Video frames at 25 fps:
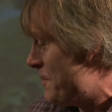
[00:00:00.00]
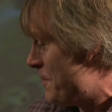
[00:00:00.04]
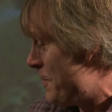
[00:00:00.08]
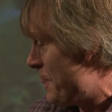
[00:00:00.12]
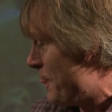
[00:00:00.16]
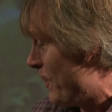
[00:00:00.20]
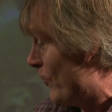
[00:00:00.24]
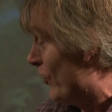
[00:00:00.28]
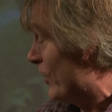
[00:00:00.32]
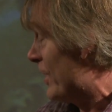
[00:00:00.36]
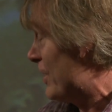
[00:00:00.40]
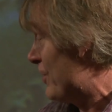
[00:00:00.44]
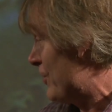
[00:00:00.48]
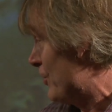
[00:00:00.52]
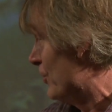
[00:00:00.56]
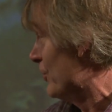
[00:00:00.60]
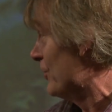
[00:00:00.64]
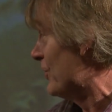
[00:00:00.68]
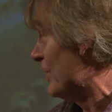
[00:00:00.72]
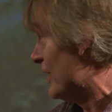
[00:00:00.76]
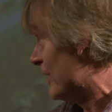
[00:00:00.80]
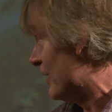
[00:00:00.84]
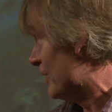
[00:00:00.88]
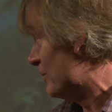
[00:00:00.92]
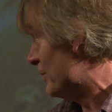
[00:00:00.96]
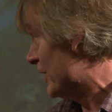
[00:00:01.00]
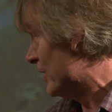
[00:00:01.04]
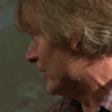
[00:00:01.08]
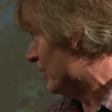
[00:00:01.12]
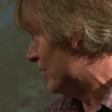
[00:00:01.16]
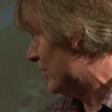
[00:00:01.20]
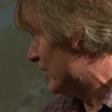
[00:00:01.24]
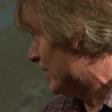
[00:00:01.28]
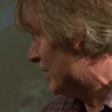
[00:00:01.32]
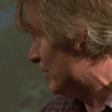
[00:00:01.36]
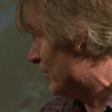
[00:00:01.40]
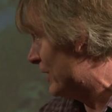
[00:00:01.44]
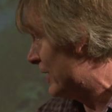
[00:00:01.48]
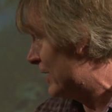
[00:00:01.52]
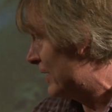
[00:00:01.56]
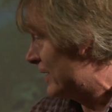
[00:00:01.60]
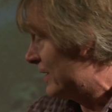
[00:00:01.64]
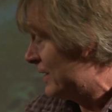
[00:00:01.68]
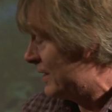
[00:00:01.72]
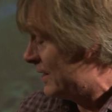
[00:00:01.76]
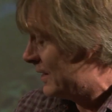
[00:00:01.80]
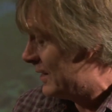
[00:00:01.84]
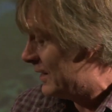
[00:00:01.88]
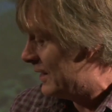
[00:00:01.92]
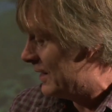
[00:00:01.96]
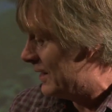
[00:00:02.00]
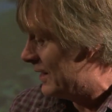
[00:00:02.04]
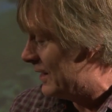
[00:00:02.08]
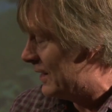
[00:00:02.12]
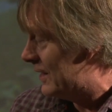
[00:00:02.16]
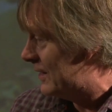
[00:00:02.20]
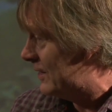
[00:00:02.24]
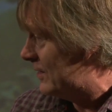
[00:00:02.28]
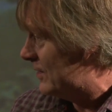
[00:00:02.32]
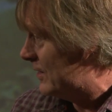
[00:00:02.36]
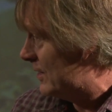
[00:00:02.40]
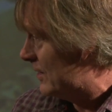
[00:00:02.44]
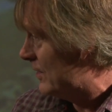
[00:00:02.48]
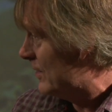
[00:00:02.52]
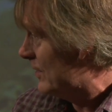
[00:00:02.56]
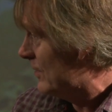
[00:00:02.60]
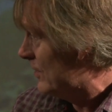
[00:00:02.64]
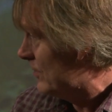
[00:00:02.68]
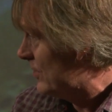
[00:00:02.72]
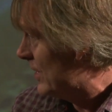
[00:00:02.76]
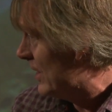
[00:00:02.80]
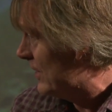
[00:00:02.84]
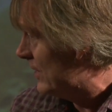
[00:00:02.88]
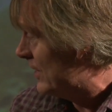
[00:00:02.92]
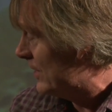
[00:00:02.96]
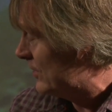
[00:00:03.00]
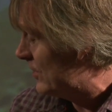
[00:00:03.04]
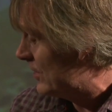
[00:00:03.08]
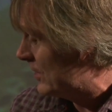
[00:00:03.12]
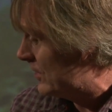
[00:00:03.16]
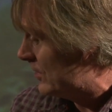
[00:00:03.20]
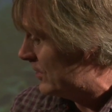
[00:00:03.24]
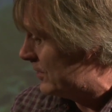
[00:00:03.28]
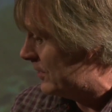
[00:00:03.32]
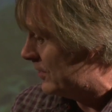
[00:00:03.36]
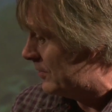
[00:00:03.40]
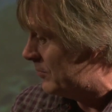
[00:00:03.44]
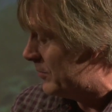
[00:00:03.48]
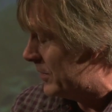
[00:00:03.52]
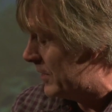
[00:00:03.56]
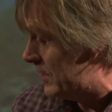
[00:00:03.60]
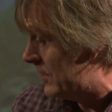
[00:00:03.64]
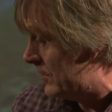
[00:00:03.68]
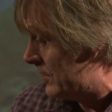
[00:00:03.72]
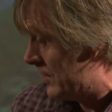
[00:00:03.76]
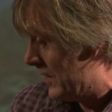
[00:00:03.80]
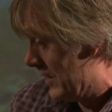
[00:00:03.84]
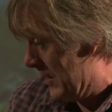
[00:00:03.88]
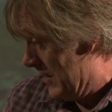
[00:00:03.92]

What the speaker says: or he thought he could mould anyway, and he found out he couldn't. But